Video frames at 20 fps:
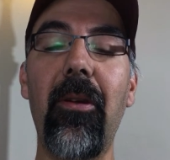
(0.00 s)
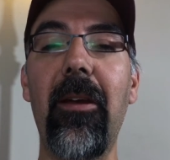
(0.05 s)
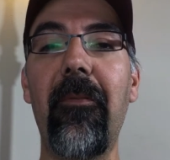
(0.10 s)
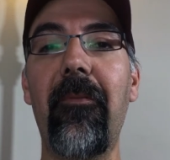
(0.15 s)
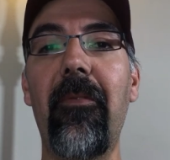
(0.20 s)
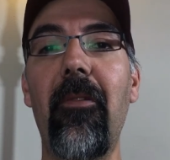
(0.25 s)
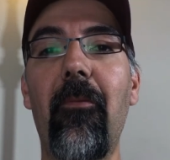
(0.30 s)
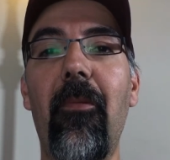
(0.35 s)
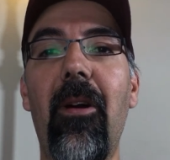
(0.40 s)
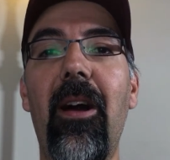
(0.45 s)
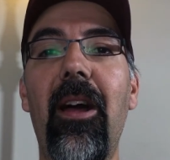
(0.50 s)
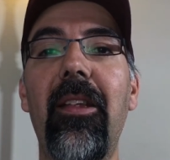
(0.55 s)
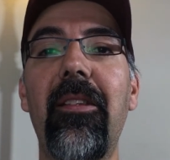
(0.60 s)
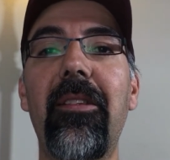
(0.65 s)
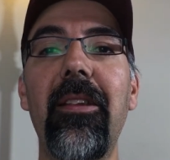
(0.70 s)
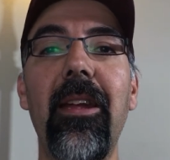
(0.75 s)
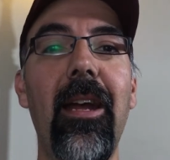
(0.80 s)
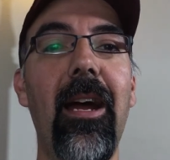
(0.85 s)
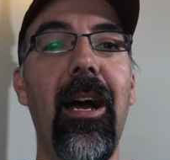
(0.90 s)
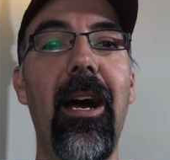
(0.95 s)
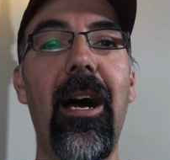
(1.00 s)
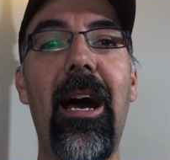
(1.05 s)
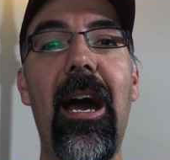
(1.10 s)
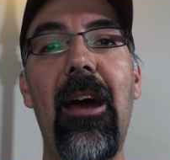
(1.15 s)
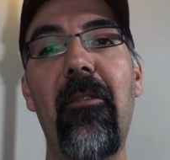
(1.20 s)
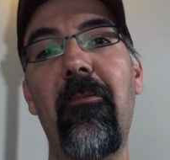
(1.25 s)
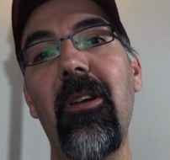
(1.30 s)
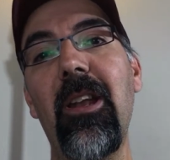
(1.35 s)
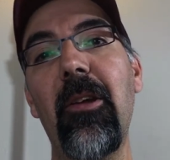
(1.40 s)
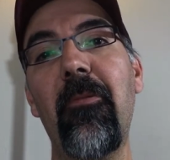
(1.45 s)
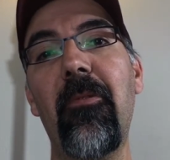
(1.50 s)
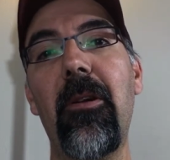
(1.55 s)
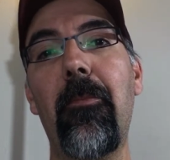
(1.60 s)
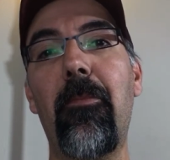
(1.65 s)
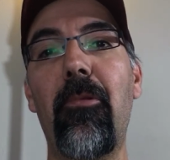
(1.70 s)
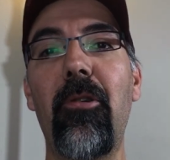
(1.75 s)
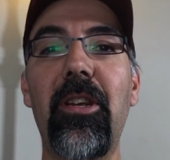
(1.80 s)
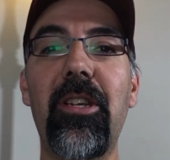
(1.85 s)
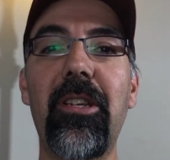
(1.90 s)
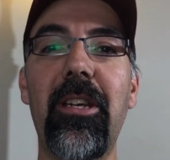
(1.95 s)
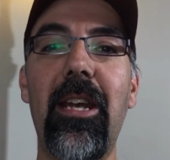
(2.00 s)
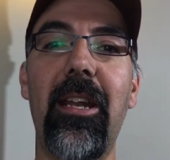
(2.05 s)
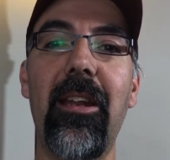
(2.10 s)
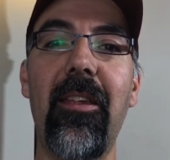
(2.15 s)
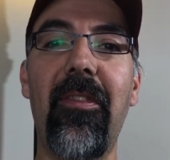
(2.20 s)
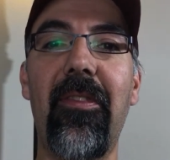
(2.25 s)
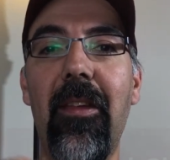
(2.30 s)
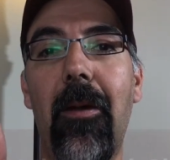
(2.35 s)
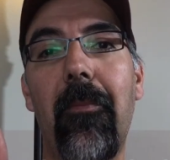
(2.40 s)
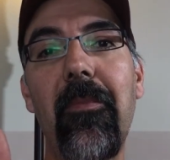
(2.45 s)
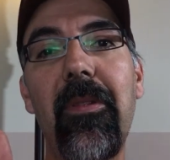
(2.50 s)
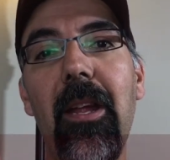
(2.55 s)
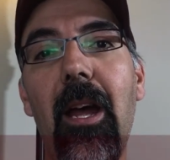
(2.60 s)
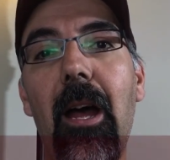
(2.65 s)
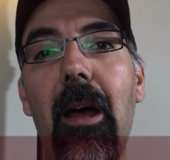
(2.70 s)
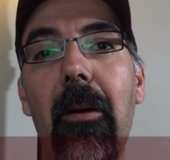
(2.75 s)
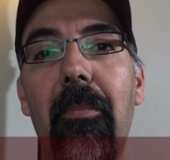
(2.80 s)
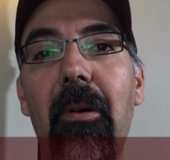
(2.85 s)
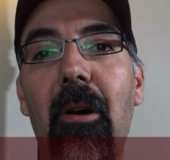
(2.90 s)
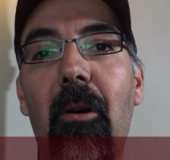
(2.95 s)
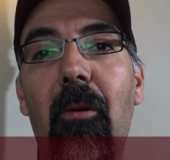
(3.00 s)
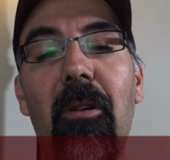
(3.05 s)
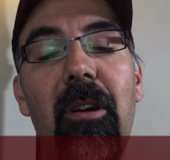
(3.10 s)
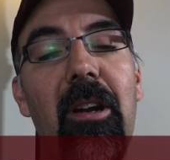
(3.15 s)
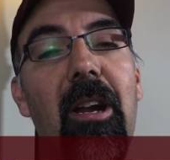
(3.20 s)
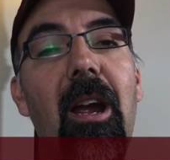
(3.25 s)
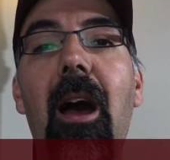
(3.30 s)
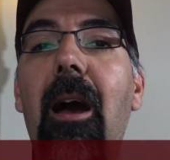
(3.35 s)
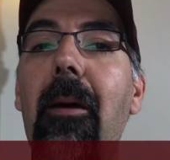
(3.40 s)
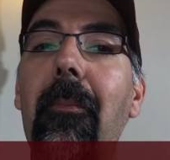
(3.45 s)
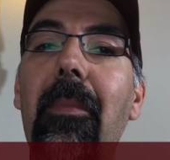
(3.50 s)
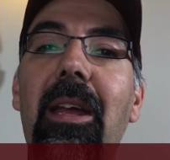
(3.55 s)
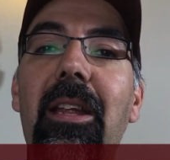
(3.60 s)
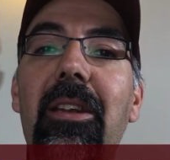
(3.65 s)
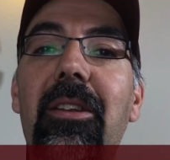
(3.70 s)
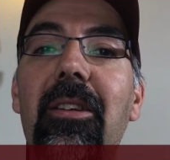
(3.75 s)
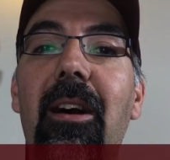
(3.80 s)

If it was, I really would appreciate a thumbs up or a comment.